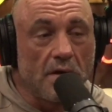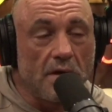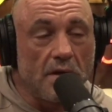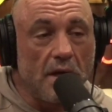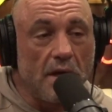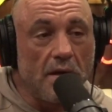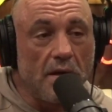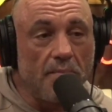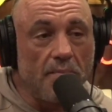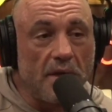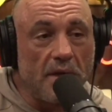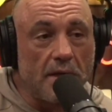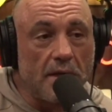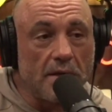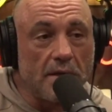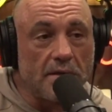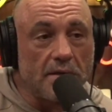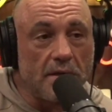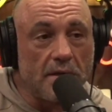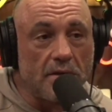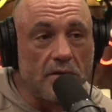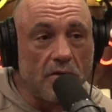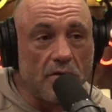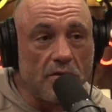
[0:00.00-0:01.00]

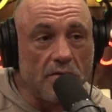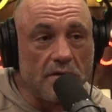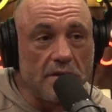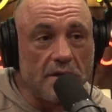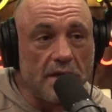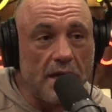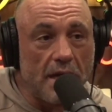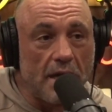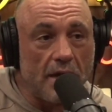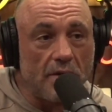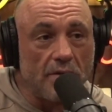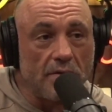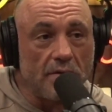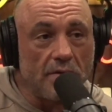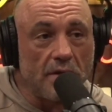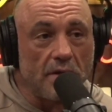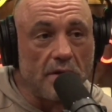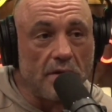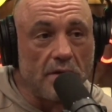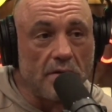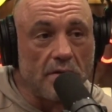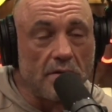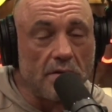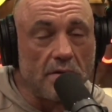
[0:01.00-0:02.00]
Because it turns out
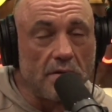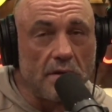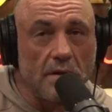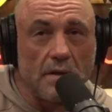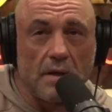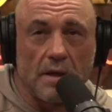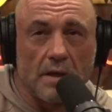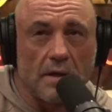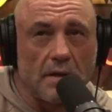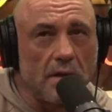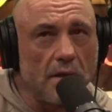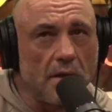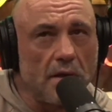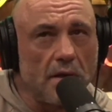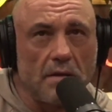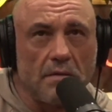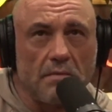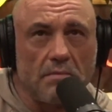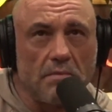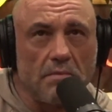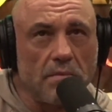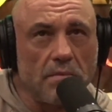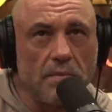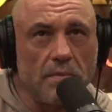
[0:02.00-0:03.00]
that during
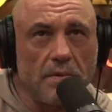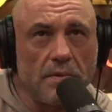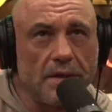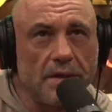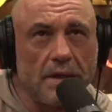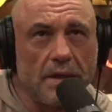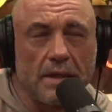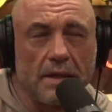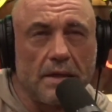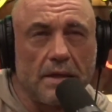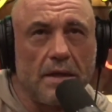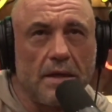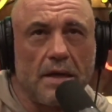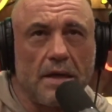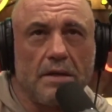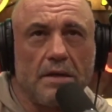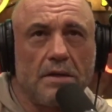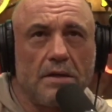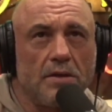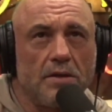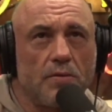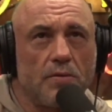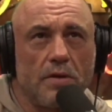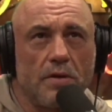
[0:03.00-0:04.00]
the
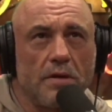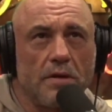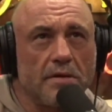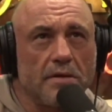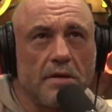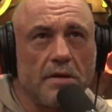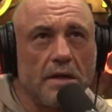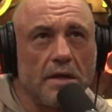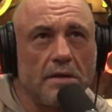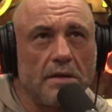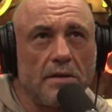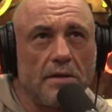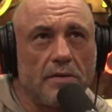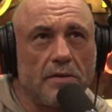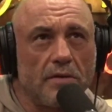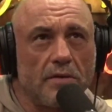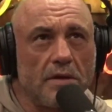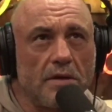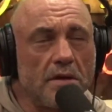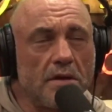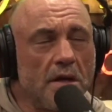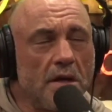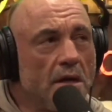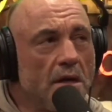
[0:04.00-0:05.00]
1920s or
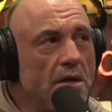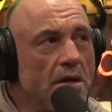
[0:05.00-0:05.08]
1930s,